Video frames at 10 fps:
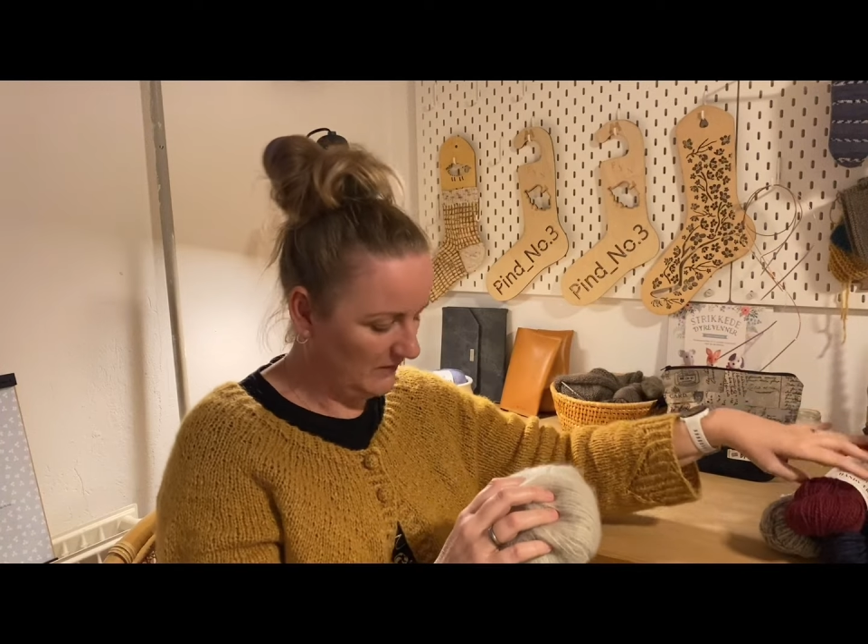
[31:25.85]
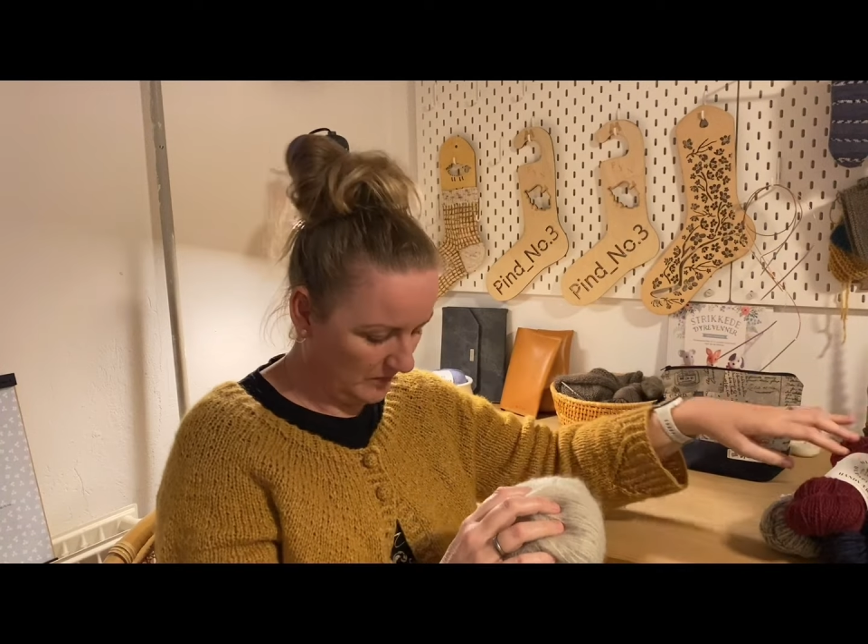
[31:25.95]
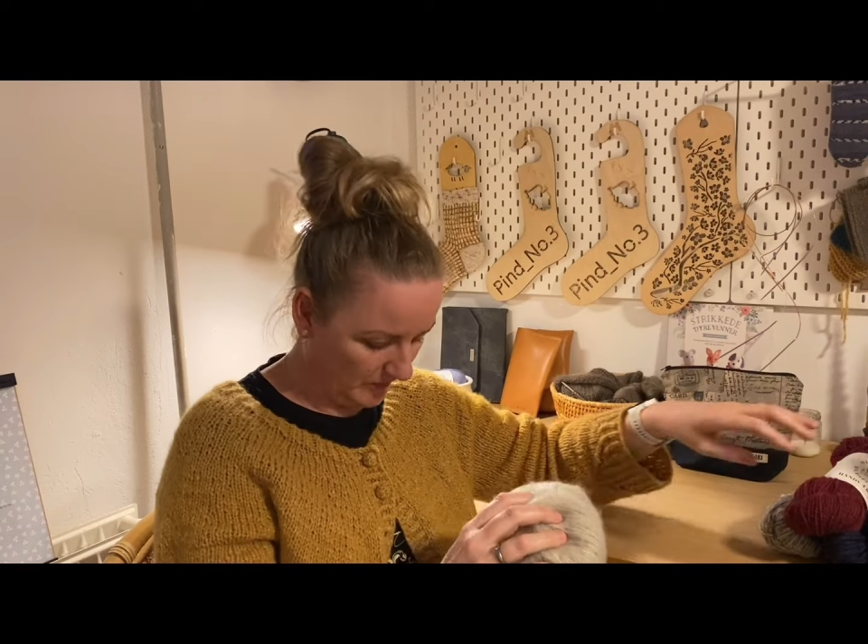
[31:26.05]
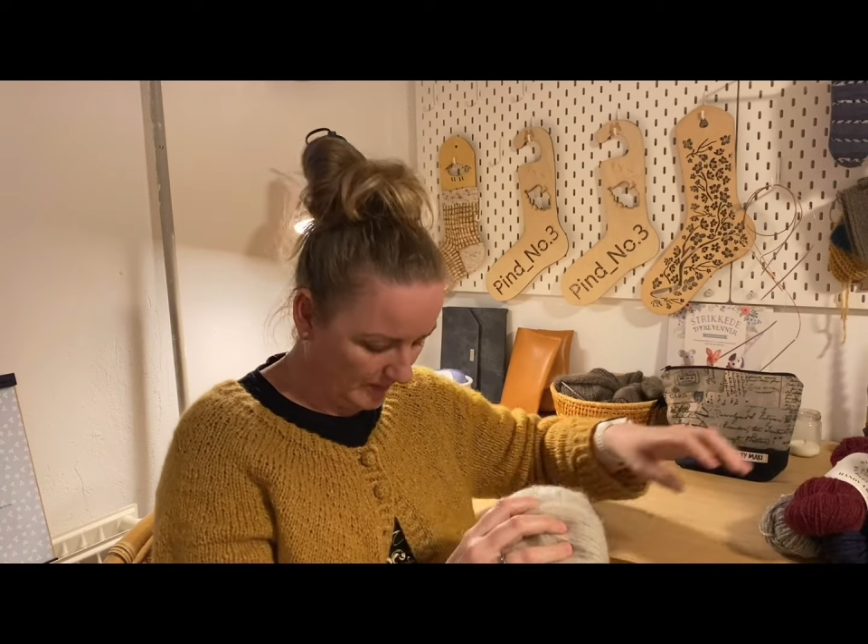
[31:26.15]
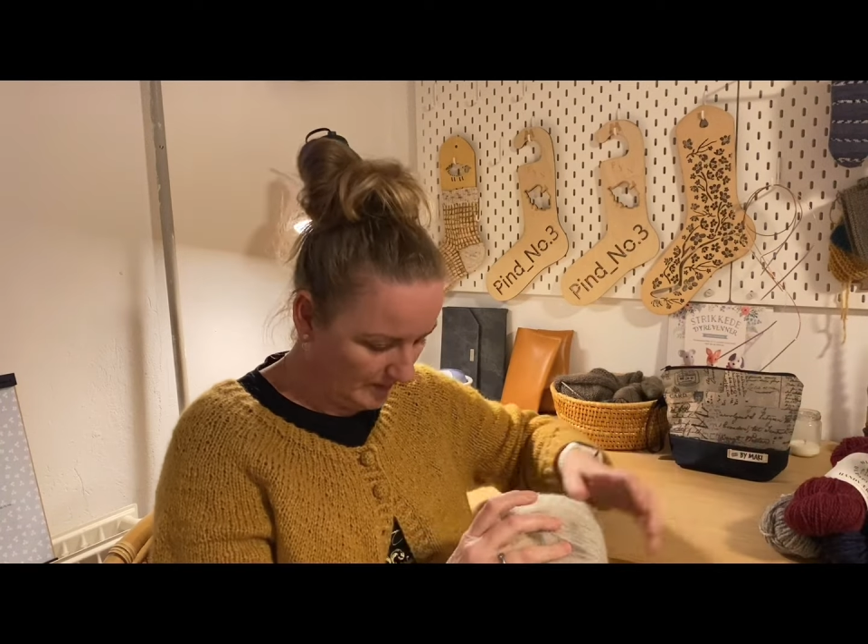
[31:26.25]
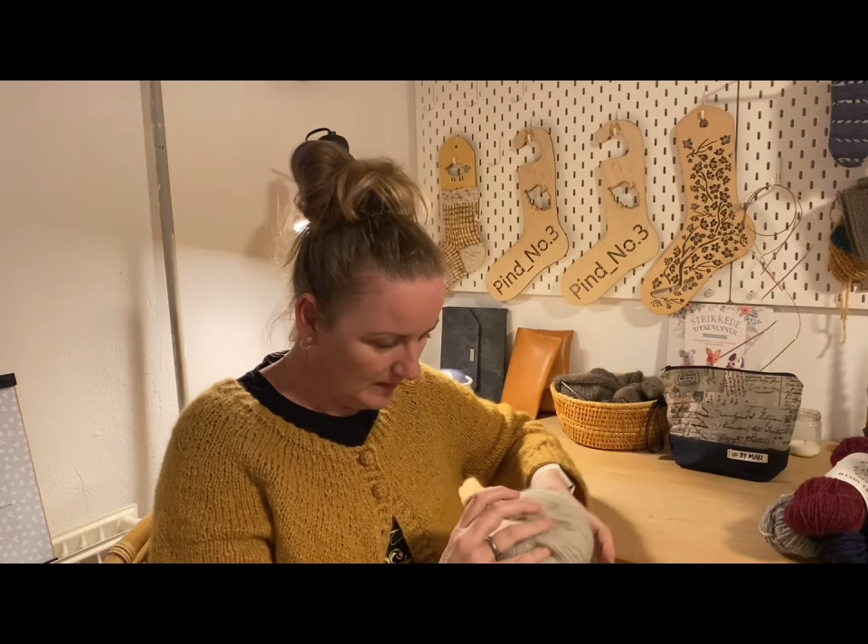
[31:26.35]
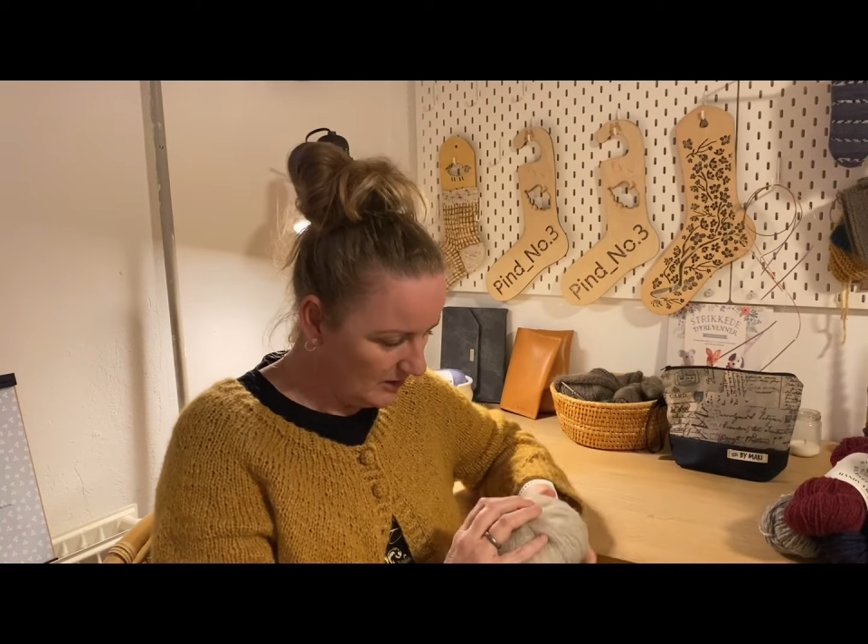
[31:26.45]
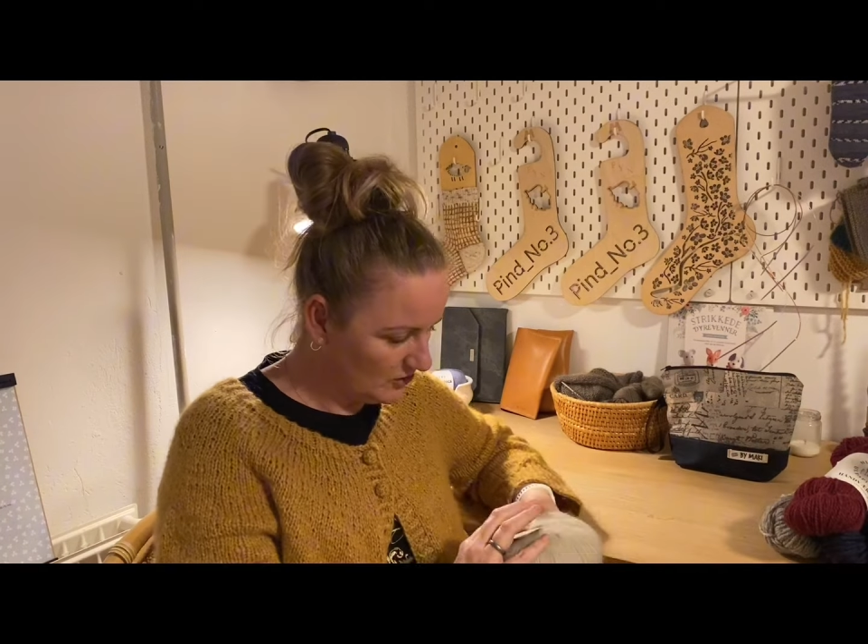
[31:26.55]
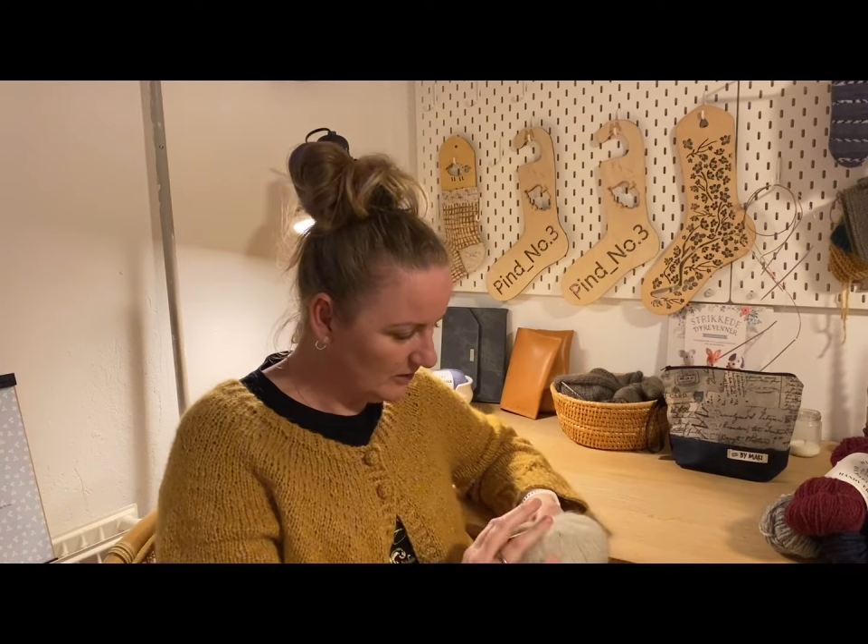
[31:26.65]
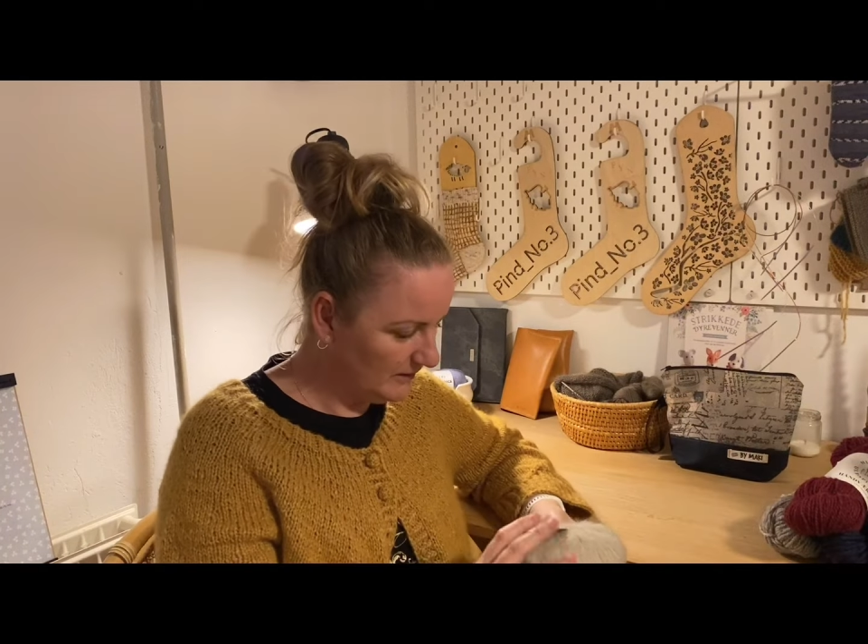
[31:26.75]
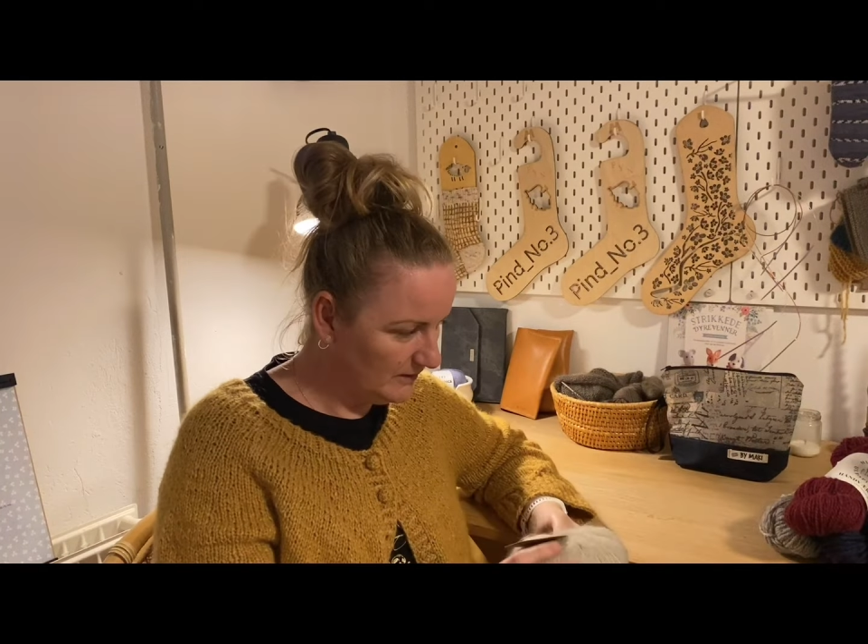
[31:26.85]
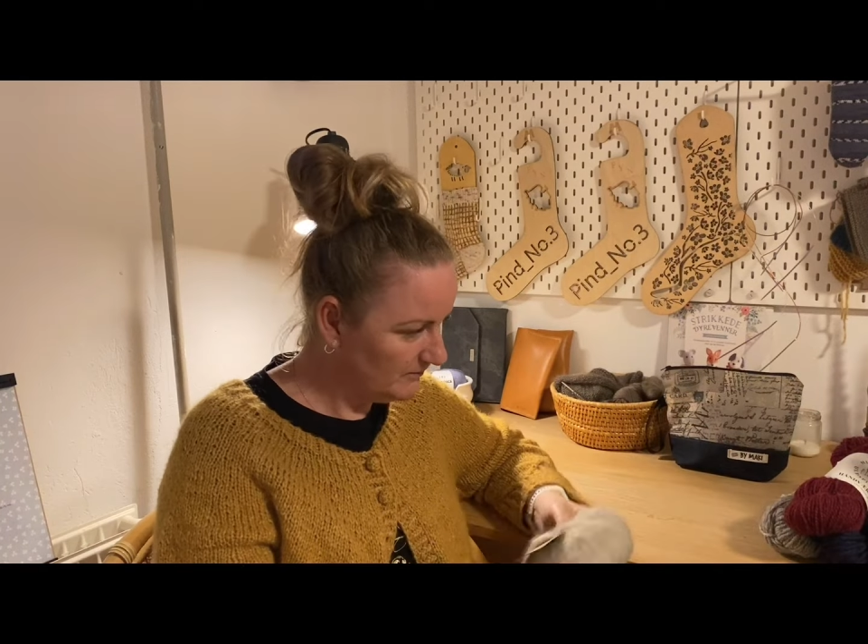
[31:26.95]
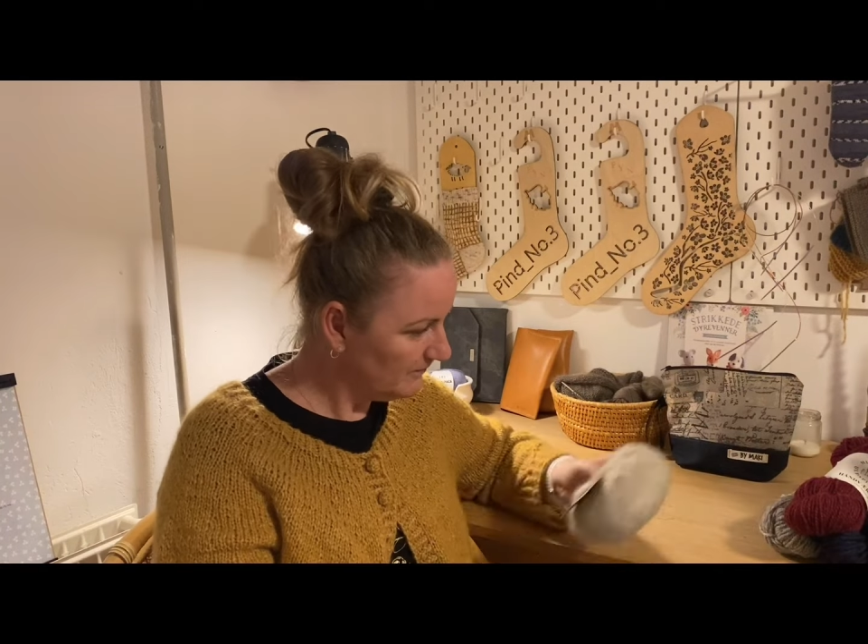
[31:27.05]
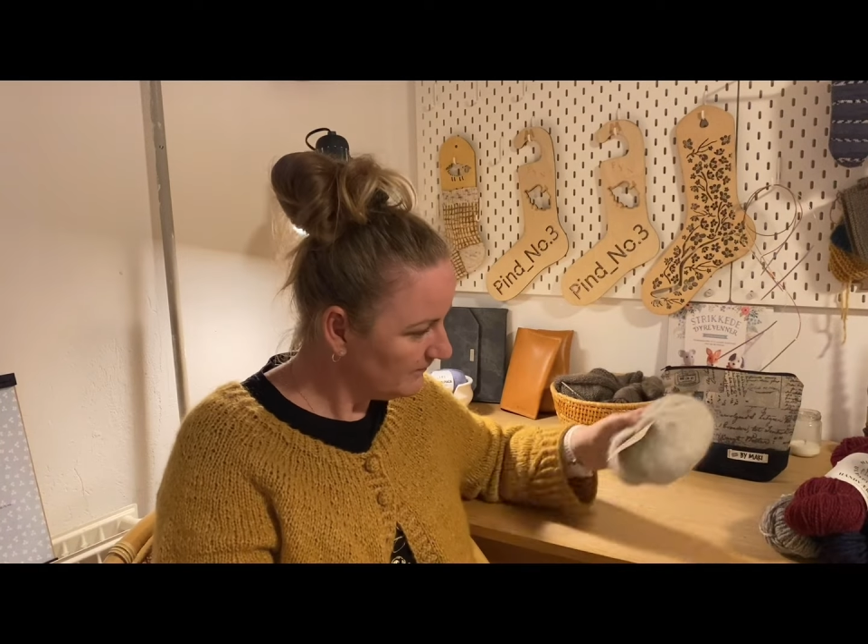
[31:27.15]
think actually